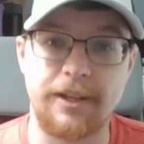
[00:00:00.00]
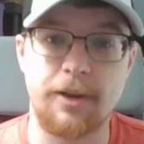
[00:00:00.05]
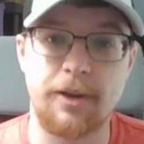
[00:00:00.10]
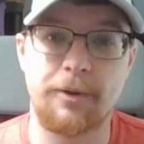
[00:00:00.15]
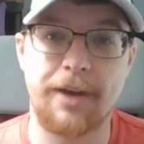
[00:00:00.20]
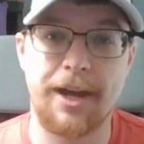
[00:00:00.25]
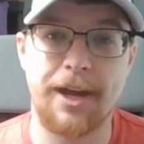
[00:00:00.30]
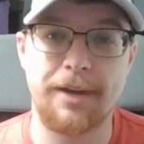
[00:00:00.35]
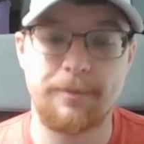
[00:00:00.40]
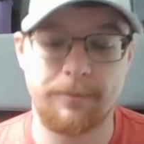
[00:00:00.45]

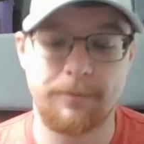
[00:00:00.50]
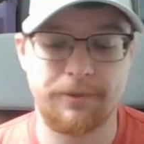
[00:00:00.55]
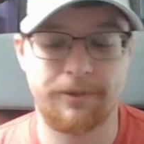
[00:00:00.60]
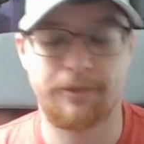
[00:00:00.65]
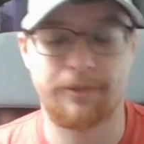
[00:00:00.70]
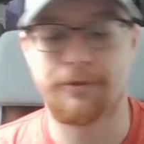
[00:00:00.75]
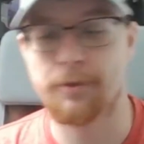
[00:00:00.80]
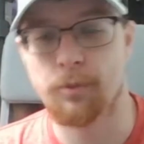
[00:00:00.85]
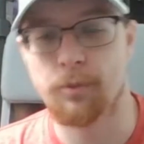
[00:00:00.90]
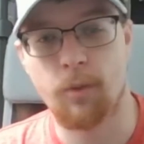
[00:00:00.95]
games,
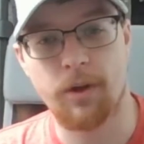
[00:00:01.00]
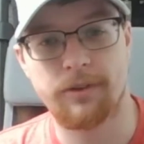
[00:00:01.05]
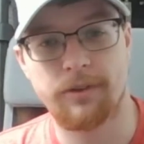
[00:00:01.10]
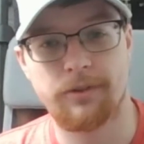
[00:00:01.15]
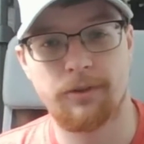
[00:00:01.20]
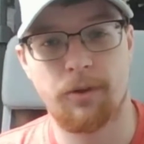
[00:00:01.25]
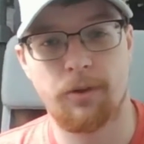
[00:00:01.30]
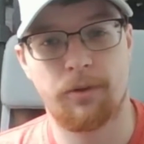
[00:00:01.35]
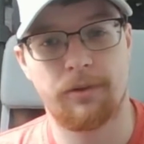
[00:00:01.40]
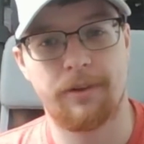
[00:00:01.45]
a few what's
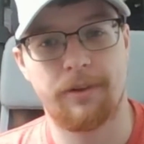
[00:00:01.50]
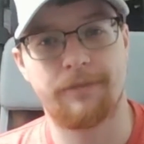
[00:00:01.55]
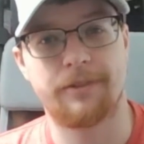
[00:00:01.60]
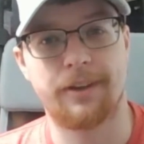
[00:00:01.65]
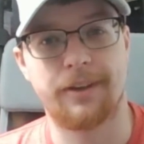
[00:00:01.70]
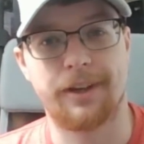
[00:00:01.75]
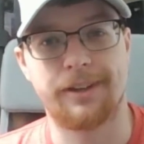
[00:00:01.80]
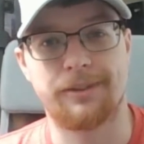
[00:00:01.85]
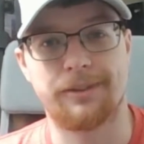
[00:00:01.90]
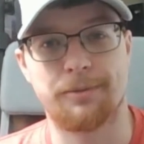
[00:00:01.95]
sold. I feel
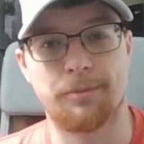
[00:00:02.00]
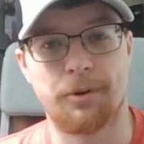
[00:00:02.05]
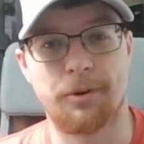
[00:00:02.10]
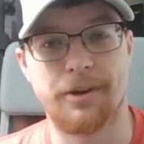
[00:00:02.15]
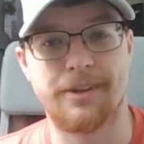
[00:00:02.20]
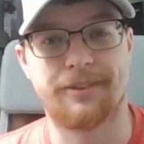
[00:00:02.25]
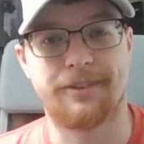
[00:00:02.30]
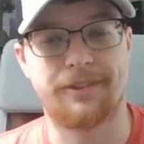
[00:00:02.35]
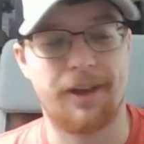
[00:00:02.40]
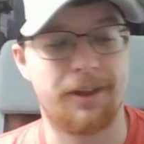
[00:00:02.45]
like it's a
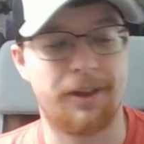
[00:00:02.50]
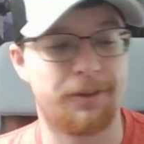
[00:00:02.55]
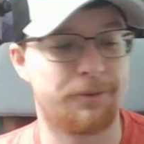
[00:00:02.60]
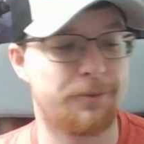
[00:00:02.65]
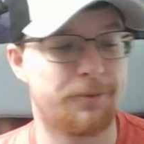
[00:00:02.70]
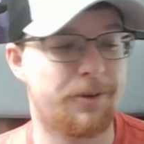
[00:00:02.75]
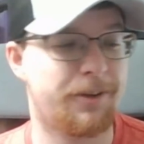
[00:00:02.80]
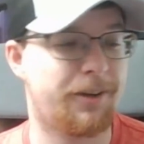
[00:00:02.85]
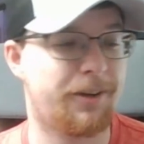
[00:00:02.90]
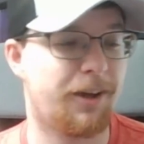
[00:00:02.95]
pretty solid
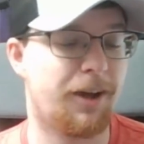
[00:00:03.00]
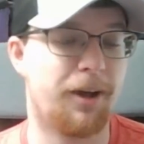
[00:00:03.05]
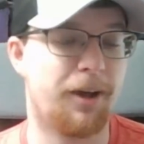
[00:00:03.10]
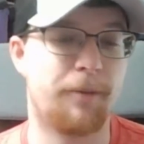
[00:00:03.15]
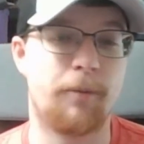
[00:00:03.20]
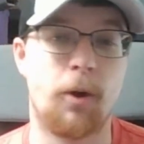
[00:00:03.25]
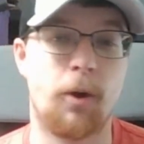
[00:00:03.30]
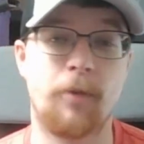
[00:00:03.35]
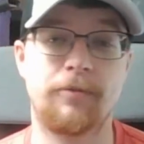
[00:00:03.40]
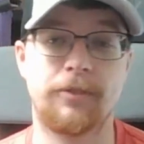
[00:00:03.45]
one.
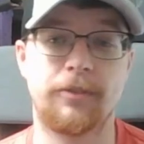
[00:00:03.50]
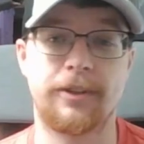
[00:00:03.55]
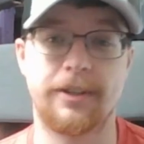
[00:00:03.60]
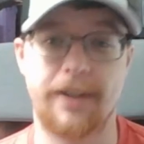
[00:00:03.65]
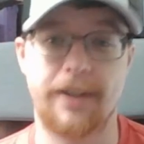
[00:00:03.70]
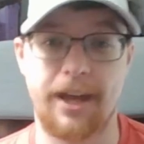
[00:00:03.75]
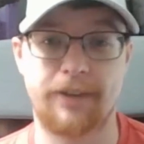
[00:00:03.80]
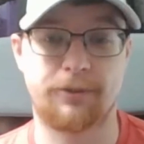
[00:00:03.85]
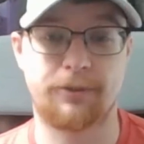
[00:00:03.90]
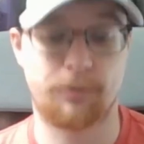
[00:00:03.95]
Hopefully
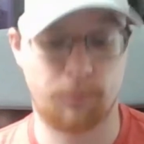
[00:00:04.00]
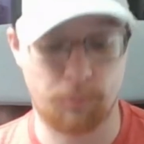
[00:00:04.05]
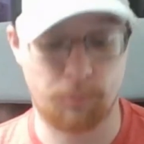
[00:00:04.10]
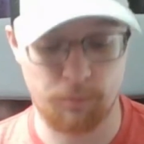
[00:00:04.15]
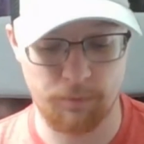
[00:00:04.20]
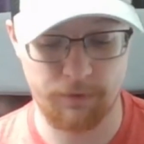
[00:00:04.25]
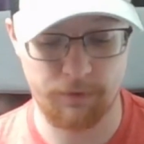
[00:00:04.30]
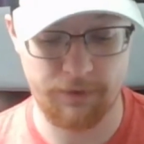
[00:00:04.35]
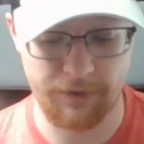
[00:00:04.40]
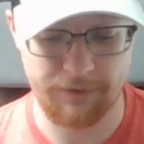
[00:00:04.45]

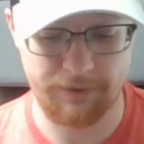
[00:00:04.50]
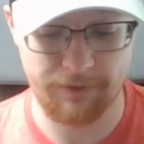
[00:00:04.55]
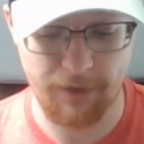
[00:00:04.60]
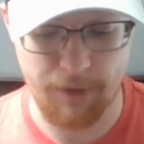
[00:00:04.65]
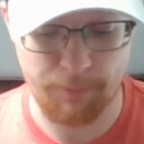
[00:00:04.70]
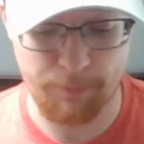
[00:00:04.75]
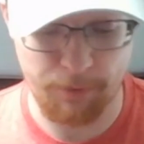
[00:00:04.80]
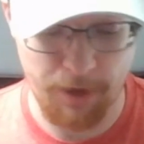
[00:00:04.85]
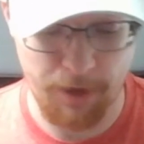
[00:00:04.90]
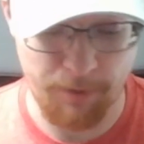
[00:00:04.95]
this
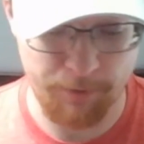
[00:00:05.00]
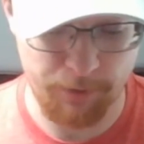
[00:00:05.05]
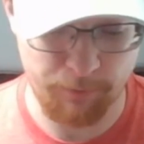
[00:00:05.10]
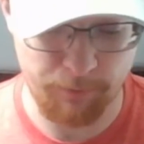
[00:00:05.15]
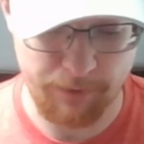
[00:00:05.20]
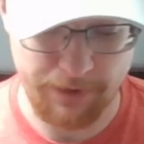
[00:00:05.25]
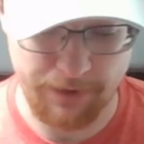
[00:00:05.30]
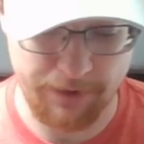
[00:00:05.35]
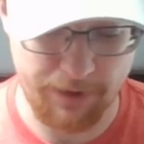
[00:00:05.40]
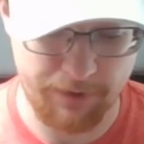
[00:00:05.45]
upcoming
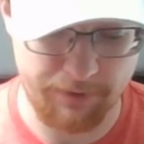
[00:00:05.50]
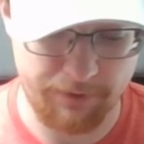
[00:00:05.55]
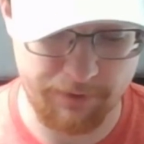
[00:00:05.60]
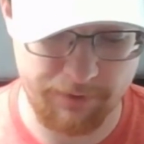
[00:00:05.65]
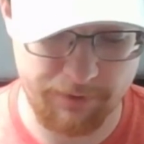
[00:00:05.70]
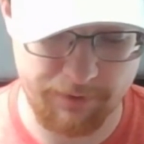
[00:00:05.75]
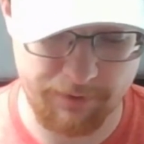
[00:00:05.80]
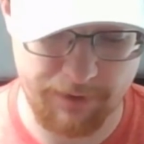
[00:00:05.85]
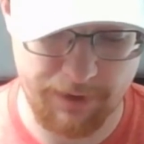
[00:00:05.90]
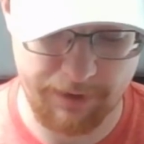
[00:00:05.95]
weekend,
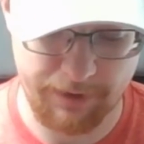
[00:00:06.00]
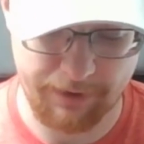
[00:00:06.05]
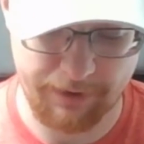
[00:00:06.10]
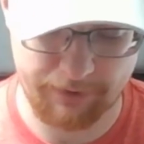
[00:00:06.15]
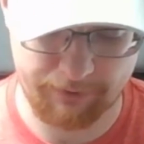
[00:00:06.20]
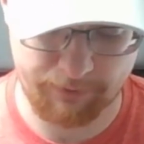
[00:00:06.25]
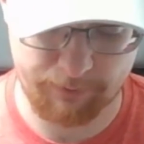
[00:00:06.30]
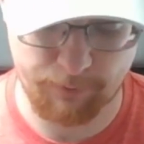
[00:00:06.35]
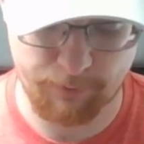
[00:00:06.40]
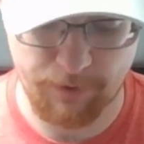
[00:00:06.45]
I
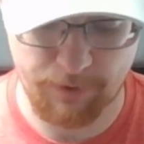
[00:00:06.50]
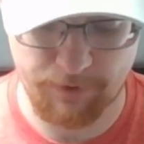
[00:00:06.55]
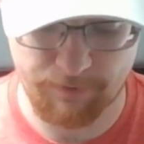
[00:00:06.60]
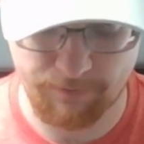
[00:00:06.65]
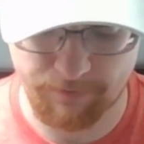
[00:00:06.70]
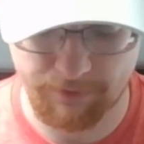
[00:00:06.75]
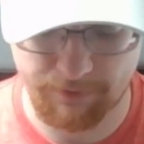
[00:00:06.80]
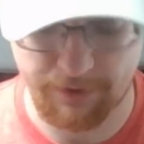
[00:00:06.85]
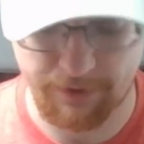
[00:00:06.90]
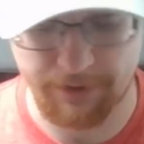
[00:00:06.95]
guess, well,
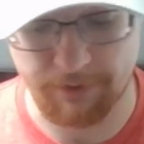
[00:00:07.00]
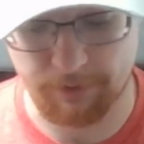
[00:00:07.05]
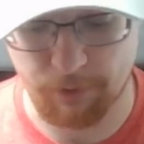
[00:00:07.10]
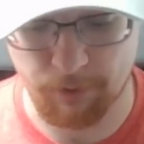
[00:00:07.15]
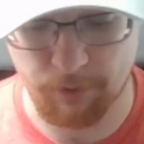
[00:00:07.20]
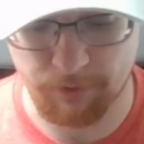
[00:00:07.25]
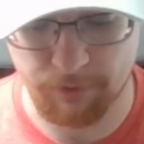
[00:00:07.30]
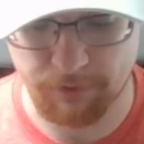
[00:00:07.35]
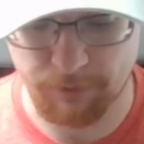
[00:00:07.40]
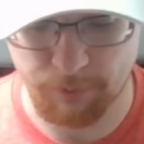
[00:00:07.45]
it is
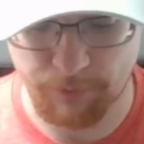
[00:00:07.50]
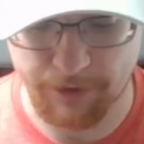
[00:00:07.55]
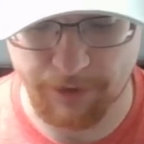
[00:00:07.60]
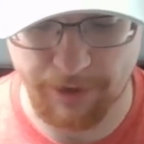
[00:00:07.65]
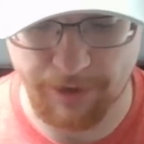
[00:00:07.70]
currently the weekend